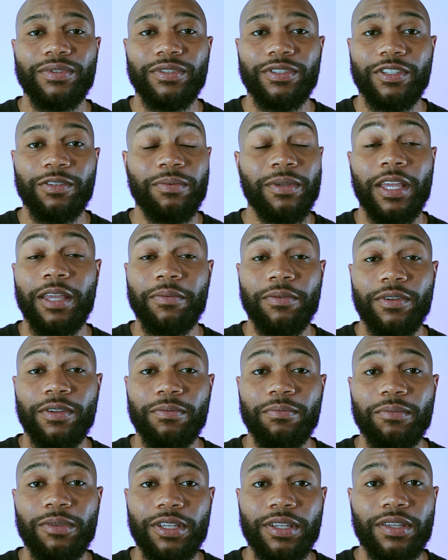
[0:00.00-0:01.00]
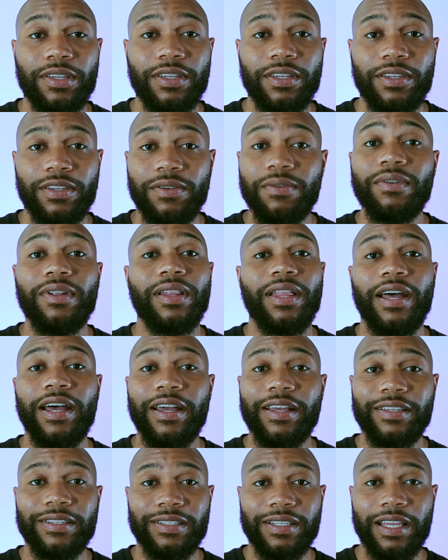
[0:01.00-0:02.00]
to be
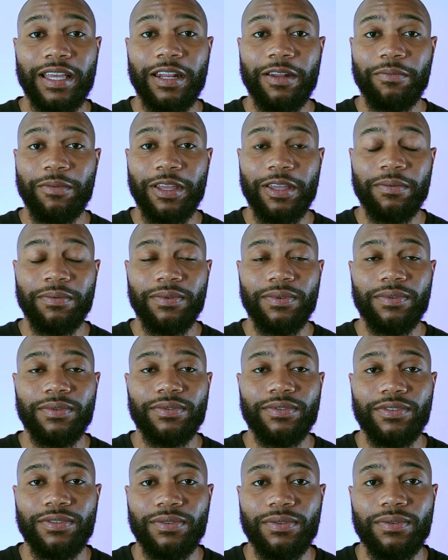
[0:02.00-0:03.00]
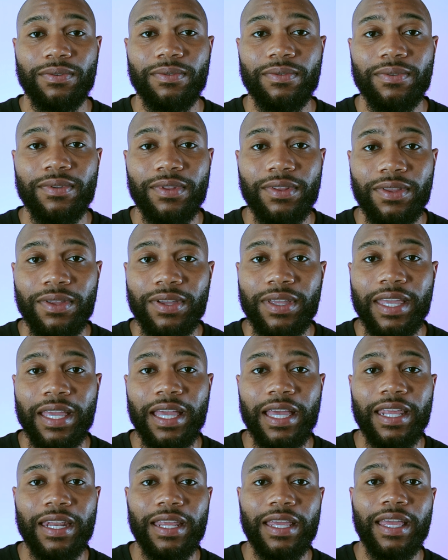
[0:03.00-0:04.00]
utilized, that I'm able to look
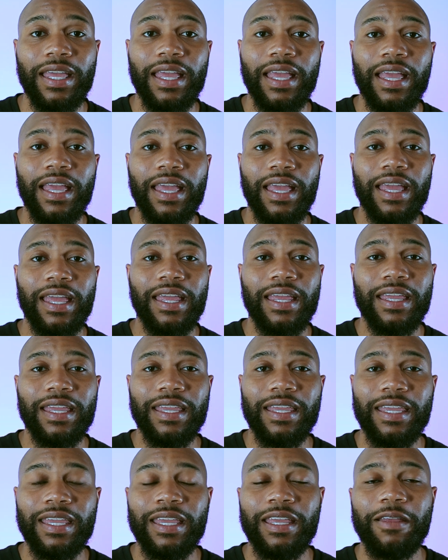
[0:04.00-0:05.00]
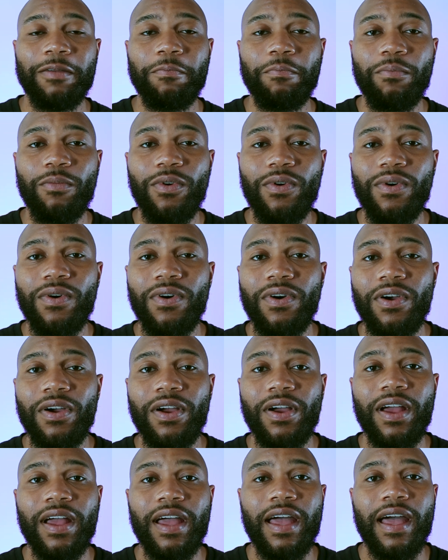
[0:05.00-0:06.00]
at it and get
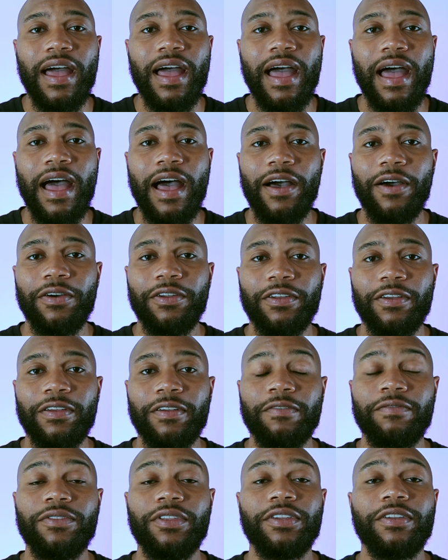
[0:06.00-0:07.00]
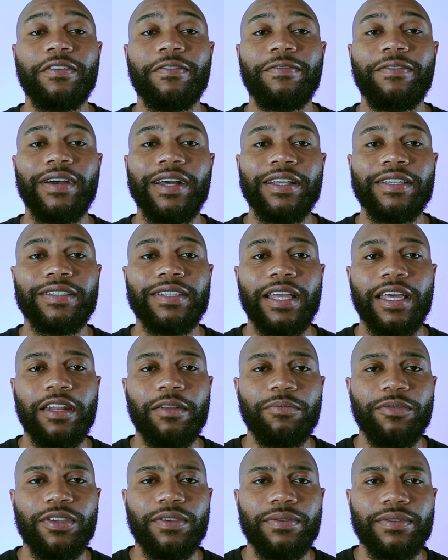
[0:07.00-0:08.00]
more out of the device that
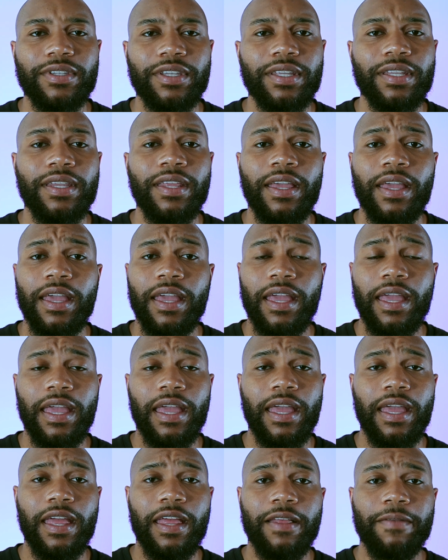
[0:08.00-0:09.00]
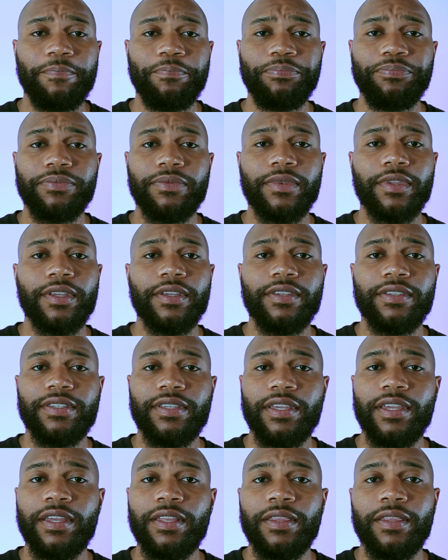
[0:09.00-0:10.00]
I'm using. And
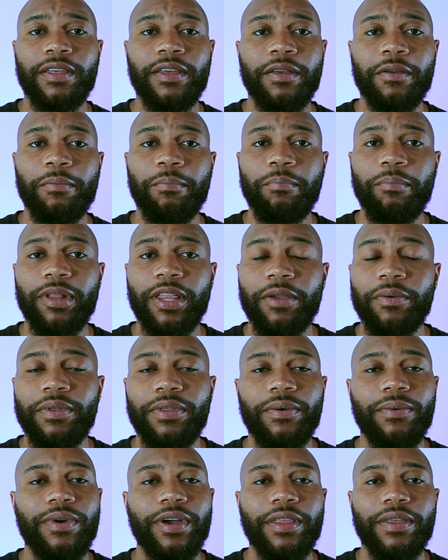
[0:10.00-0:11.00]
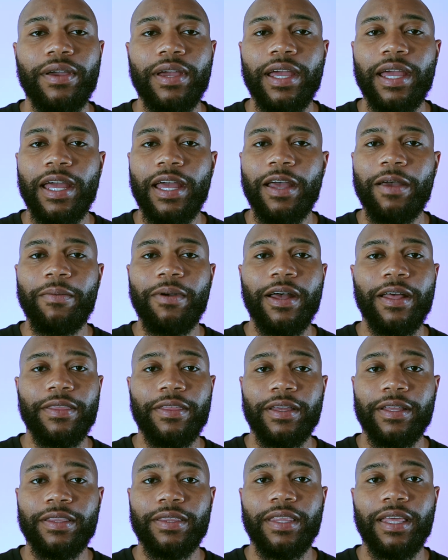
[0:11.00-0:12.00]
seeing them play with the weather app, I
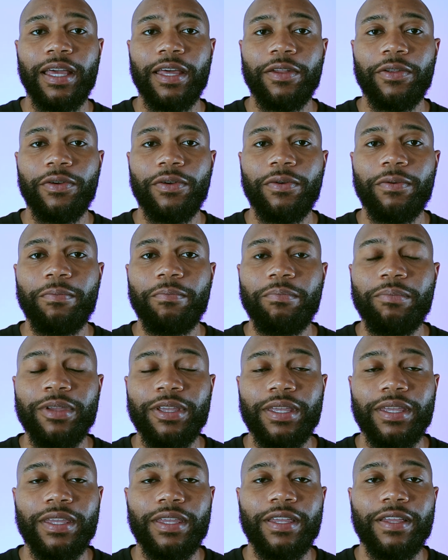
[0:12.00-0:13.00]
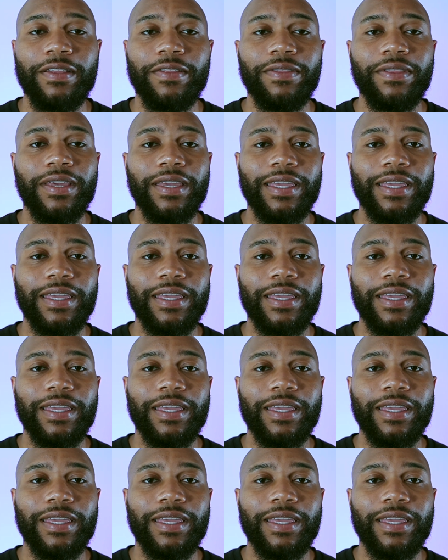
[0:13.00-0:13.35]
think that'll be the